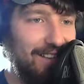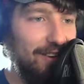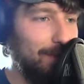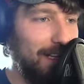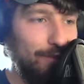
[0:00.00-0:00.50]

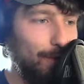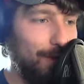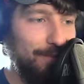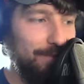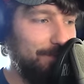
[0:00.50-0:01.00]

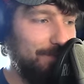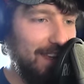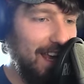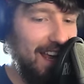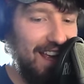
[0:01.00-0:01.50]
Unbelievable.
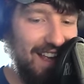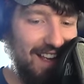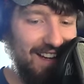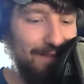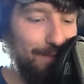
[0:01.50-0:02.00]

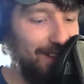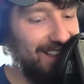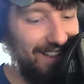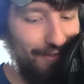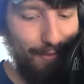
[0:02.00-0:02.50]

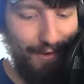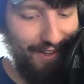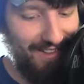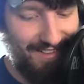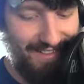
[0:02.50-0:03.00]

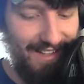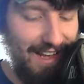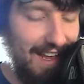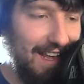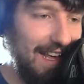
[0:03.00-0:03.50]
Unbelievable.
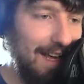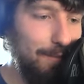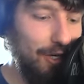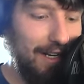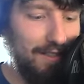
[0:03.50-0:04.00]
Yeah, I'm
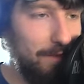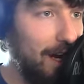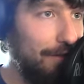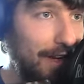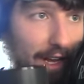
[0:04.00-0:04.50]
drinking some coffee.